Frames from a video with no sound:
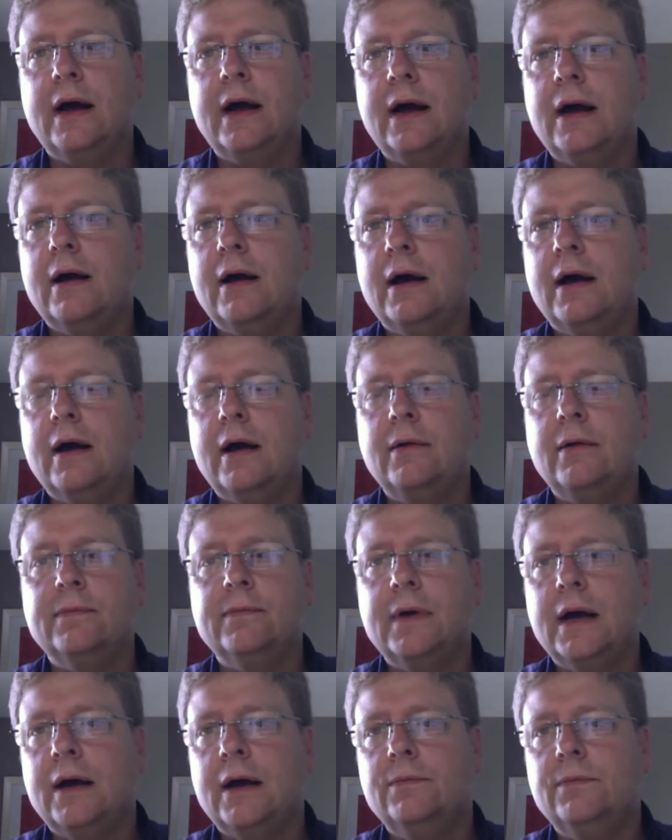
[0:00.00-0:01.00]

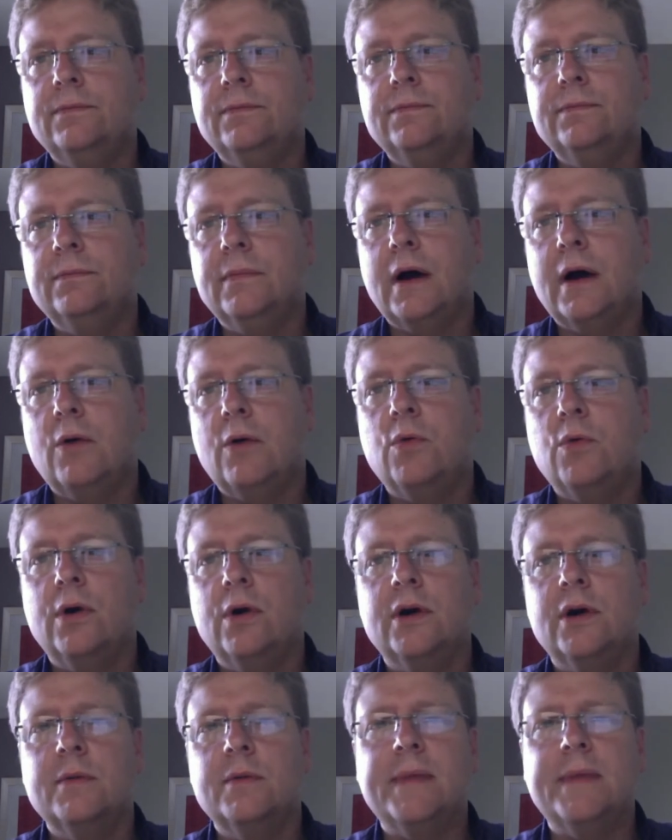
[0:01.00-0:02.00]
I'll work on
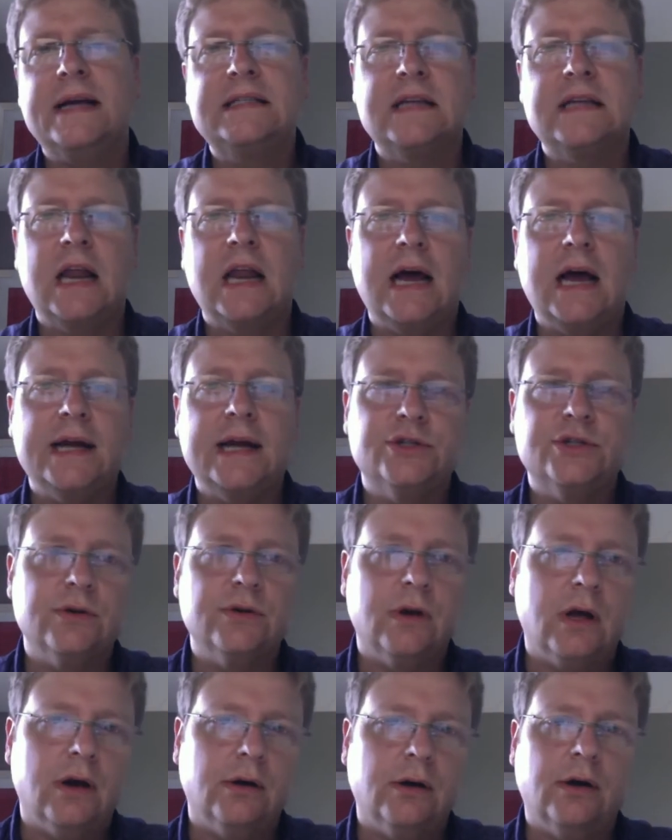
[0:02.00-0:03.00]
my slides too
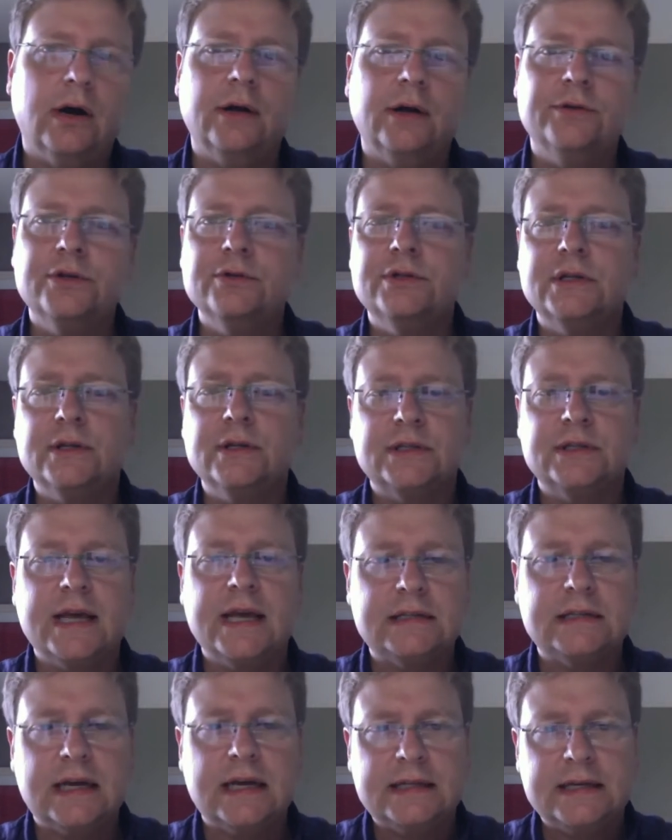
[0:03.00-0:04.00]
long, or I'll do
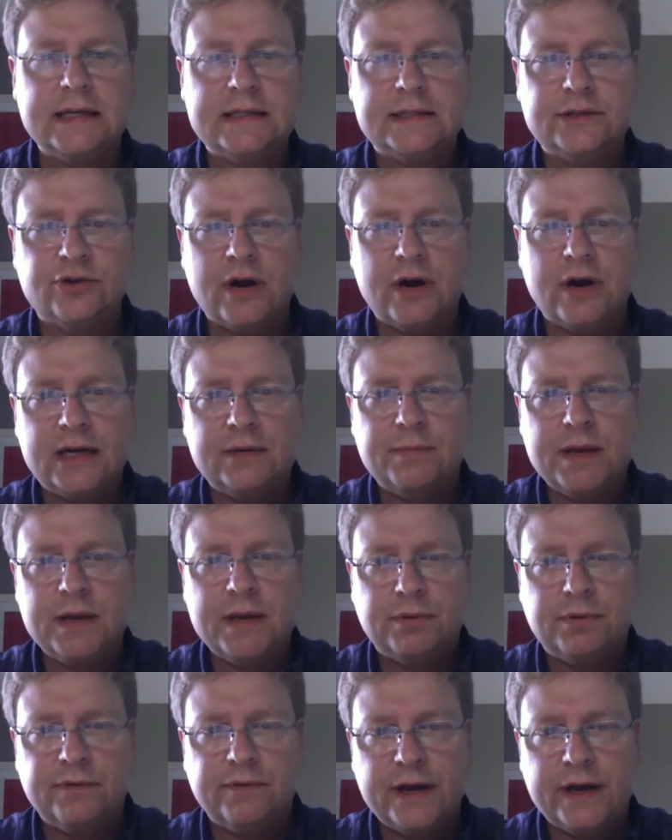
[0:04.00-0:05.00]
things like this, trying to
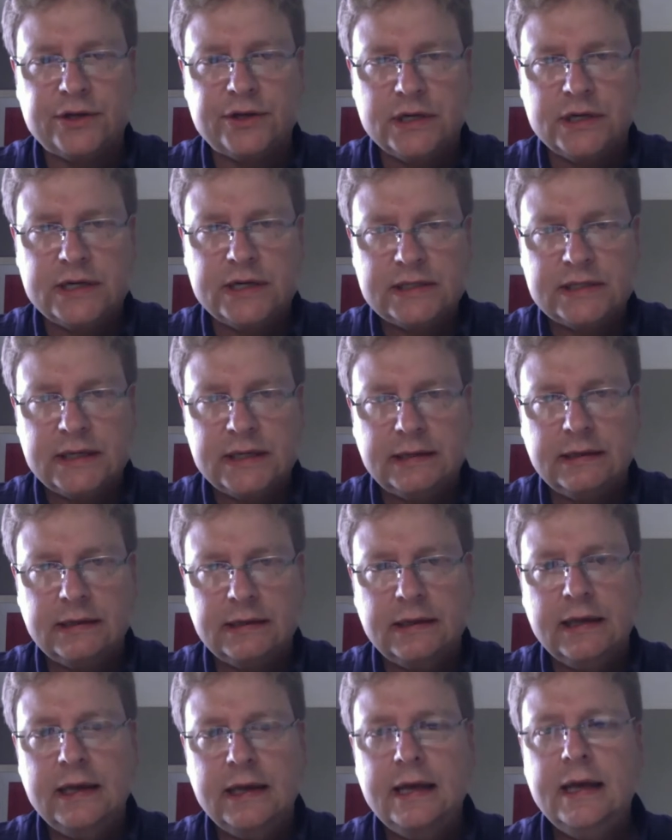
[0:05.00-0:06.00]
be perfectionistic.
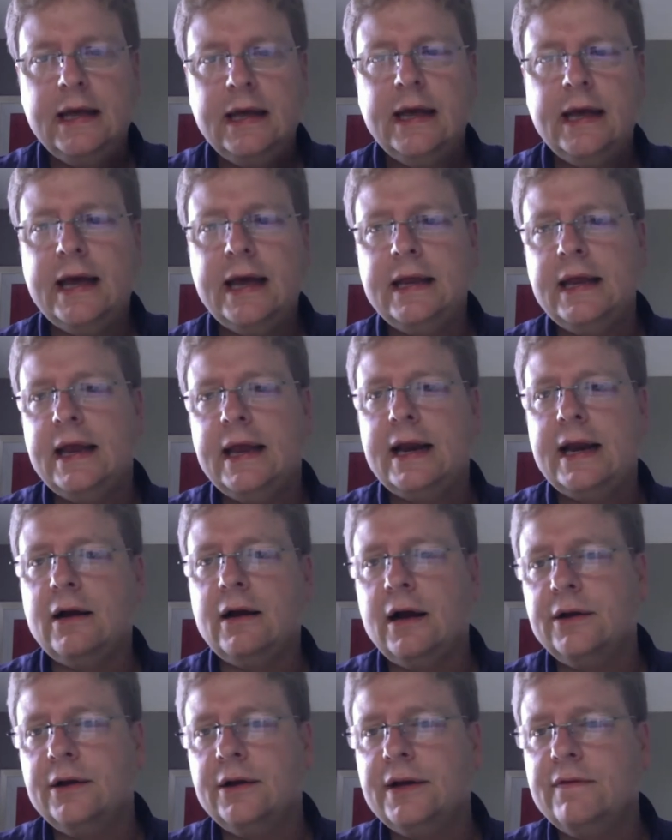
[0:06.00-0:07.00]
And
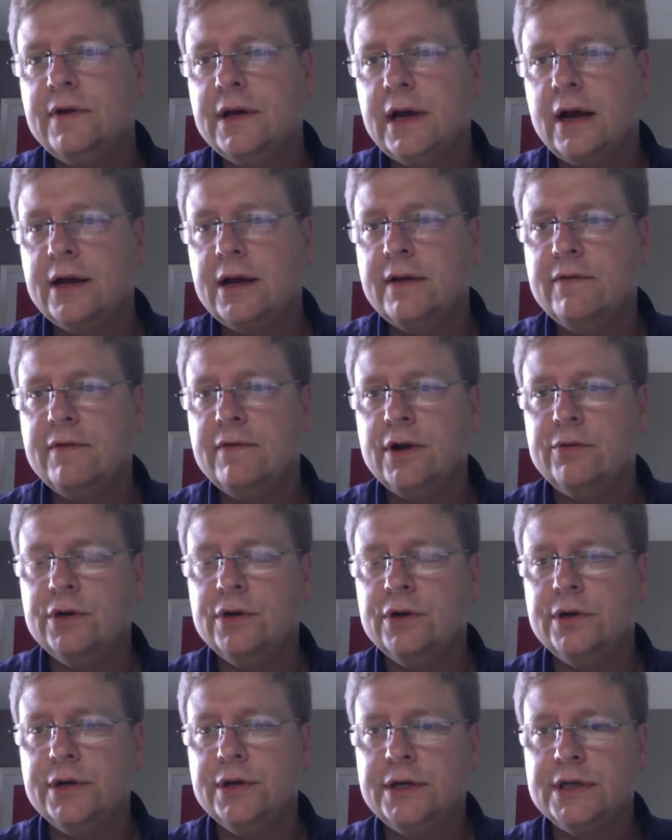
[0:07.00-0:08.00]
I'll give you a real
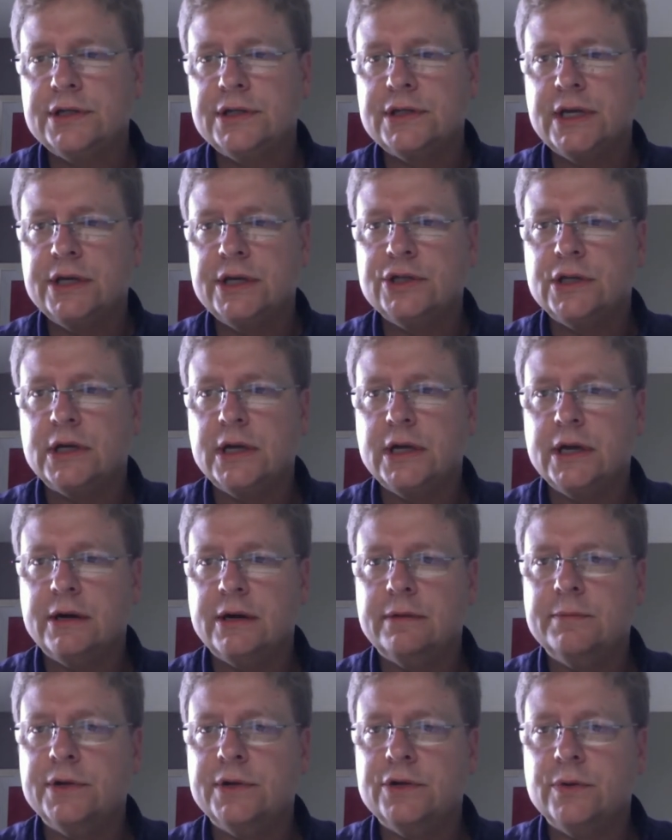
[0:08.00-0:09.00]
good distinction here
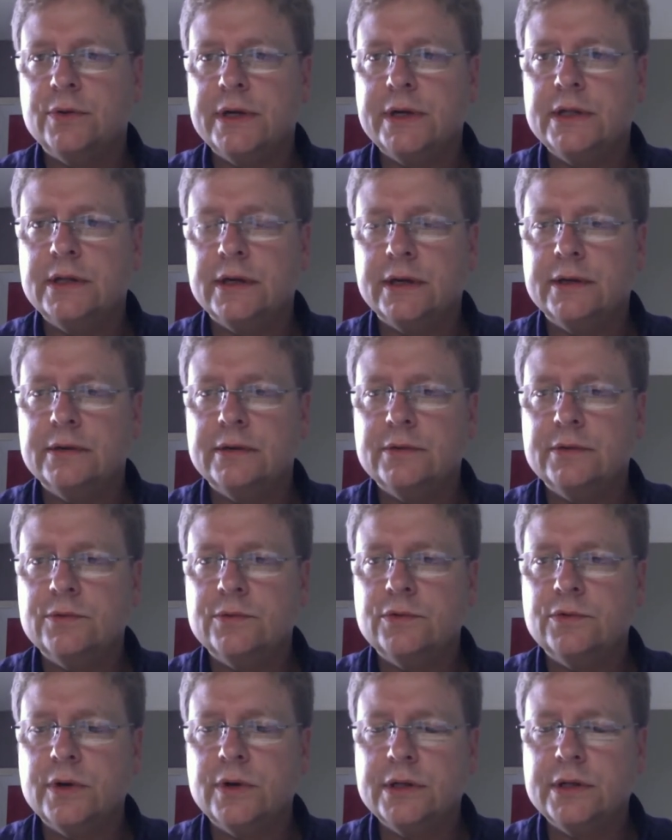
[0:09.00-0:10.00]
between the
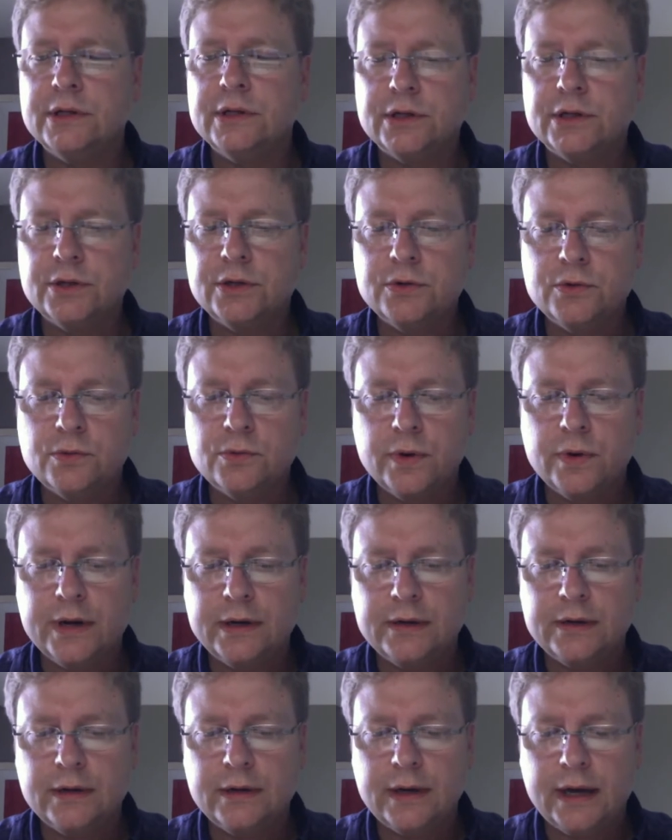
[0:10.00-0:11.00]
two.
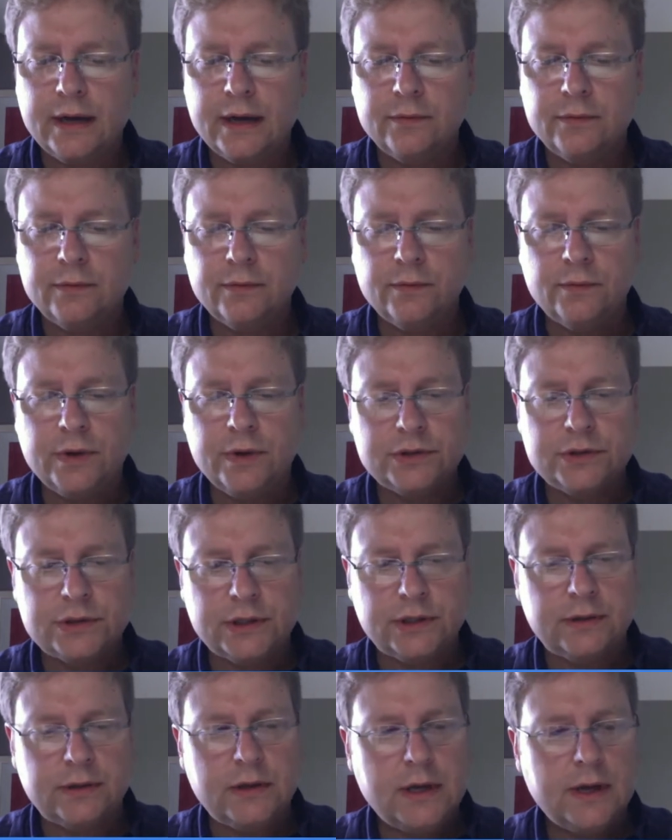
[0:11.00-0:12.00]
When we used
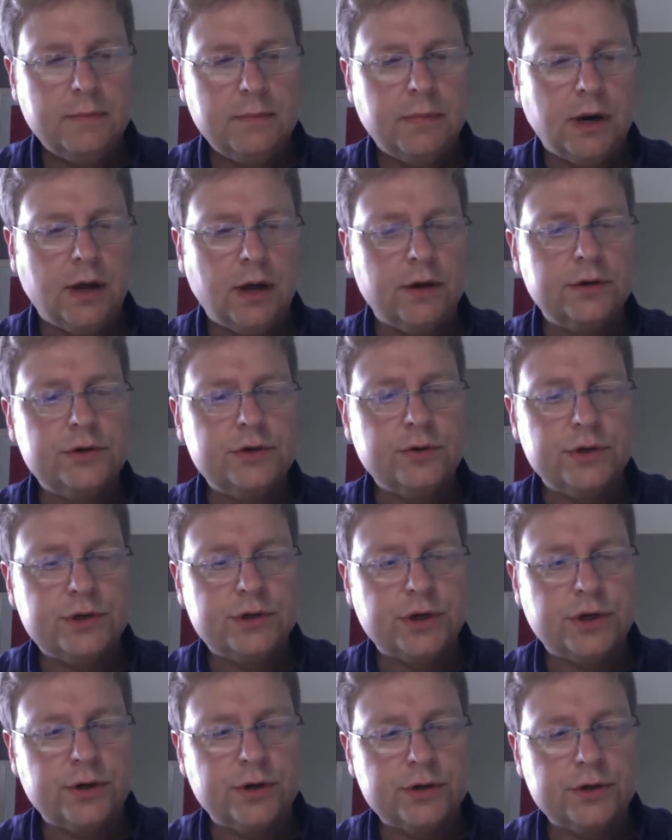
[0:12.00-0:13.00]
to belong to a
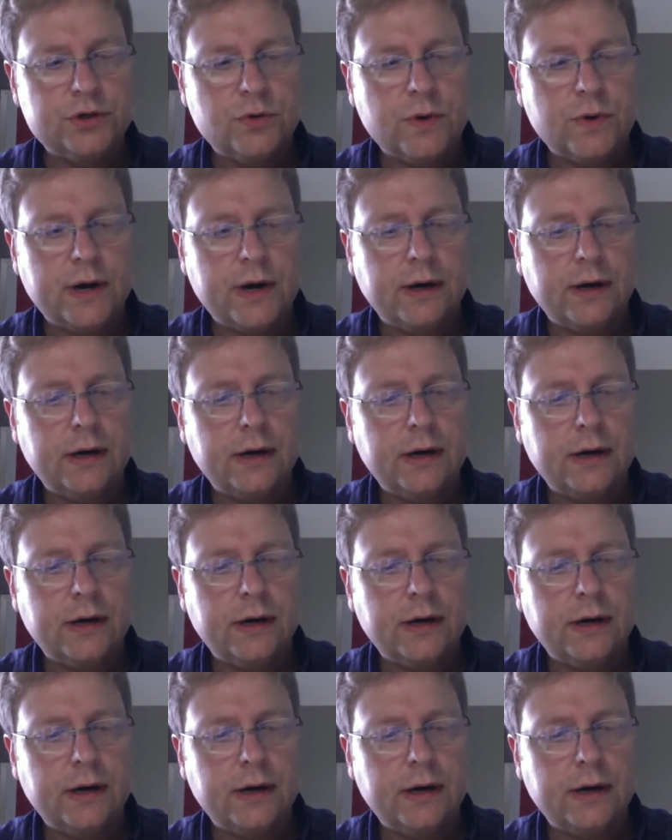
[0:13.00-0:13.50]
church where